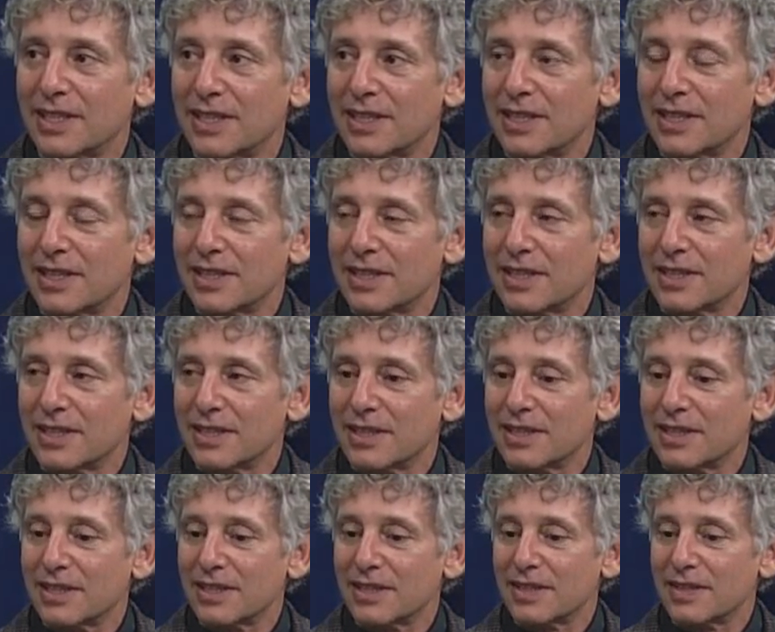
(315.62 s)

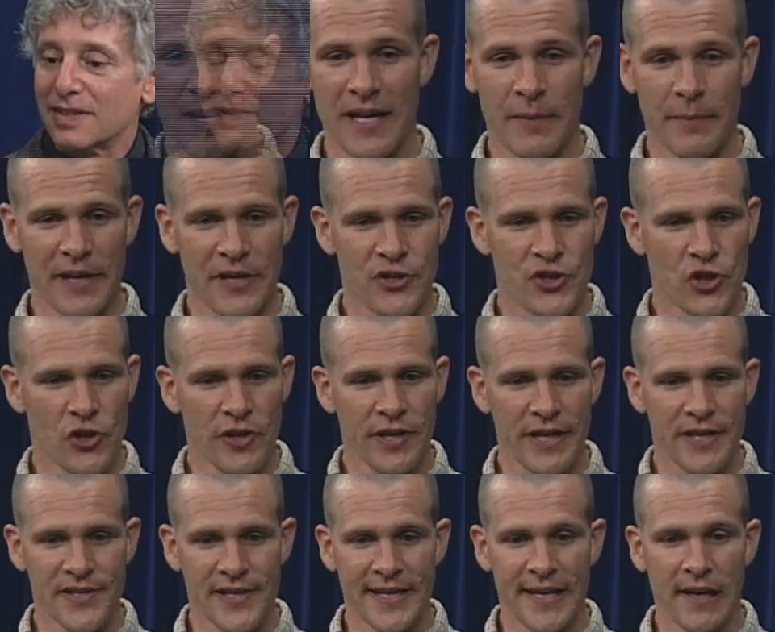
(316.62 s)
that's one thing in my
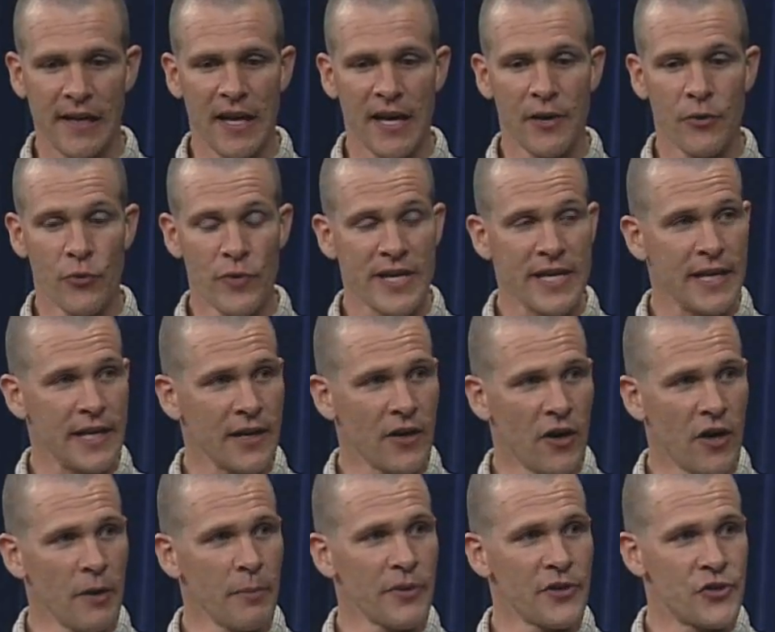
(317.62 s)
journey is I did a lot of reading
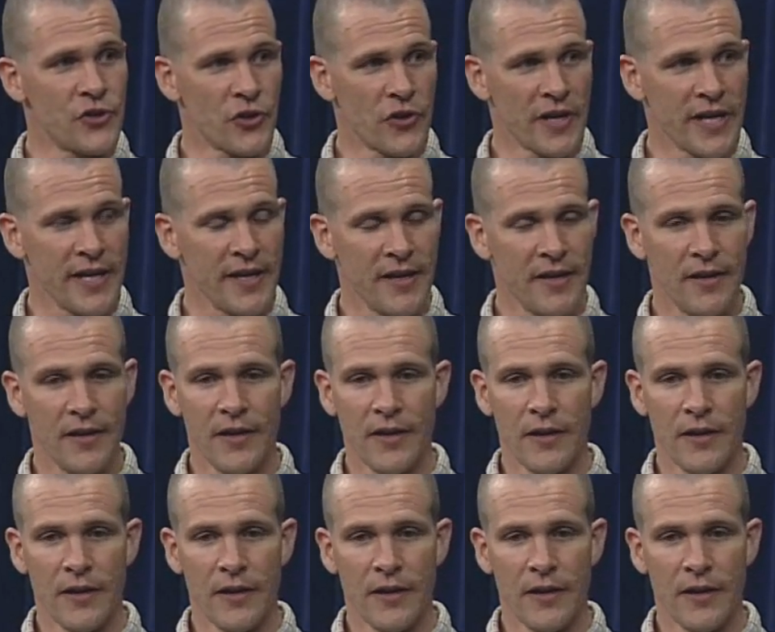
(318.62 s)
on the journey.